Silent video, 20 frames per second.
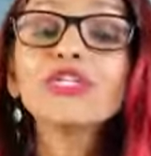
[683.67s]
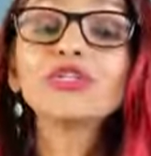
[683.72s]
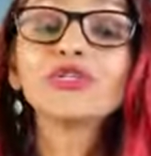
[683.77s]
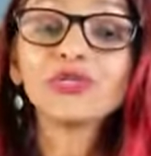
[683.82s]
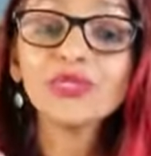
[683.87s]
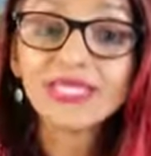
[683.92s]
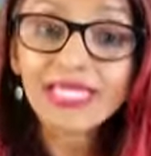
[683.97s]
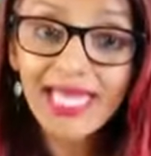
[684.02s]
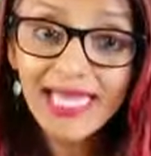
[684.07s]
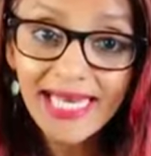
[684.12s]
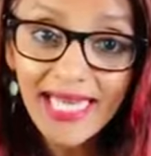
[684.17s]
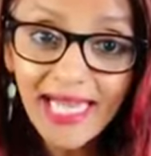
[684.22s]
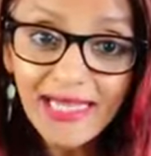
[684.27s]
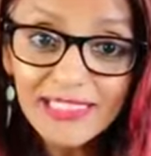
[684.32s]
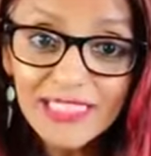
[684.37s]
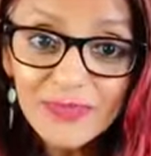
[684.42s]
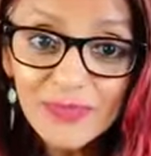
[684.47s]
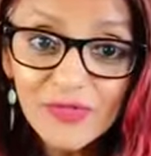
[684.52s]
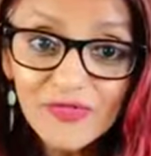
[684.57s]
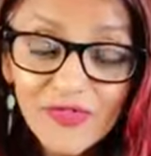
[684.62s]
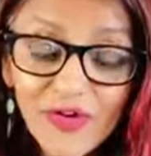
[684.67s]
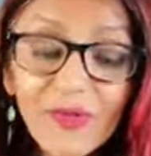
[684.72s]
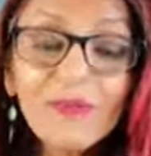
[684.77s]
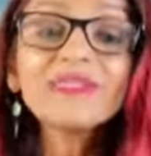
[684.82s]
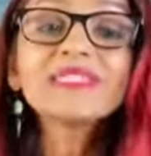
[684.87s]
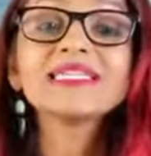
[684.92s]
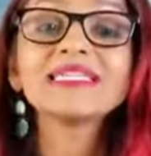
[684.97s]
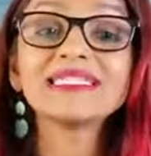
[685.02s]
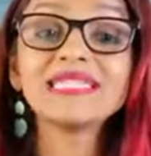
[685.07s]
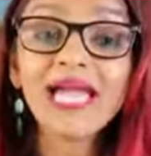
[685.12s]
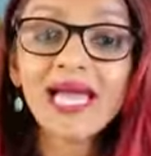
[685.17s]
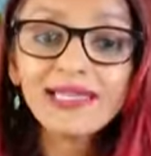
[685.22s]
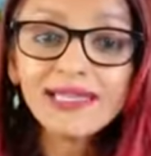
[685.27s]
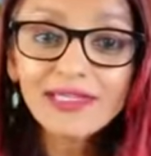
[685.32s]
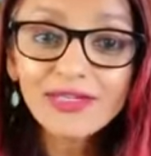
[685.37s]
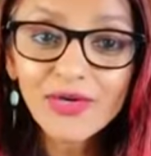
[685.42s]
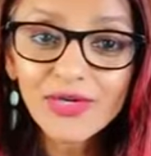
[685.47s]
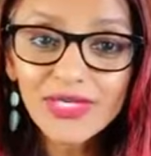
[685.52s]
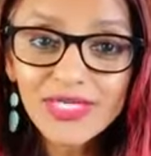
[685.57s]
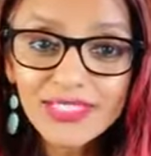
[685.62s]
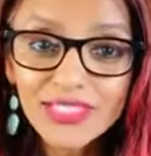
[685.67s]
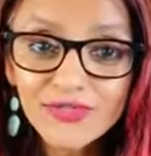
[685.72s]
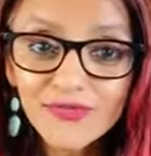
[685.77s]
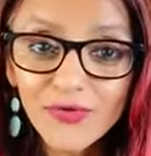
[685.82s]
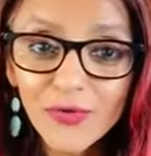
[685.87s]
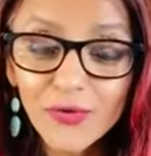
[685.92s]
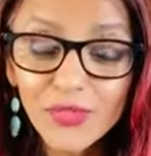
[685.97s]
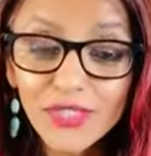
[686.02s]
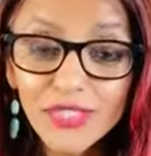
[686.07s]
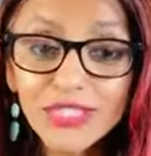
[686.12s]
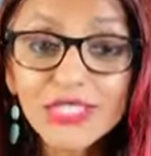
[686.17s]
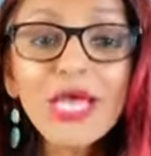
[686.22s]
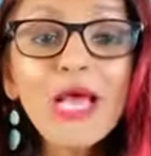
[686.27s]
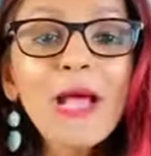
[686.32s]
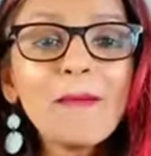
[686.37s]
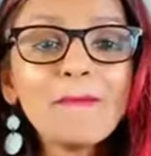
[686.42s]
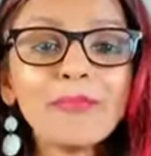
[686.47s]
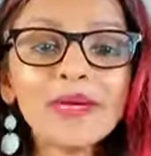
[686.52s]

It could enhance performance, it can enhance focus,